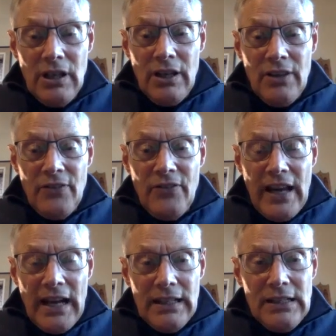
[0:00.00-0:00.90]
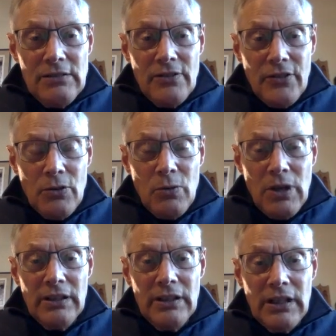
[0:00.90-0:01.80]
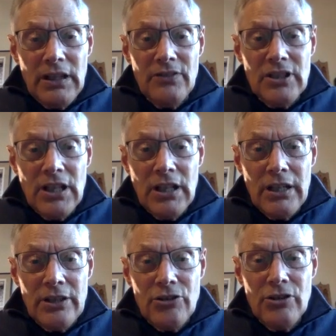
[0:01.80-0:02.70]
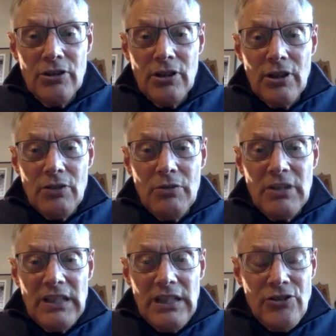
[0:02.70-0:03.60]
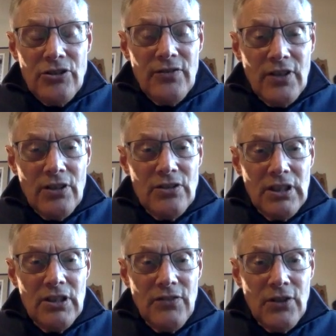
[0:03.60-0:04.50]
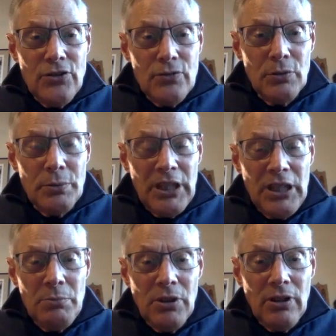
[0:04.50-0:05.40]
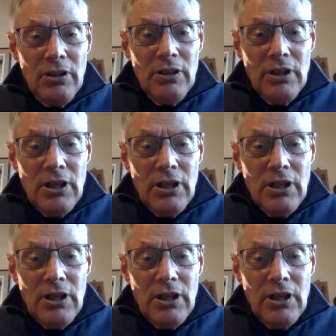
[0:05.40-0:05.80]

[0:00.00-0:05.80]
the value of the quality of touch with each of those individual people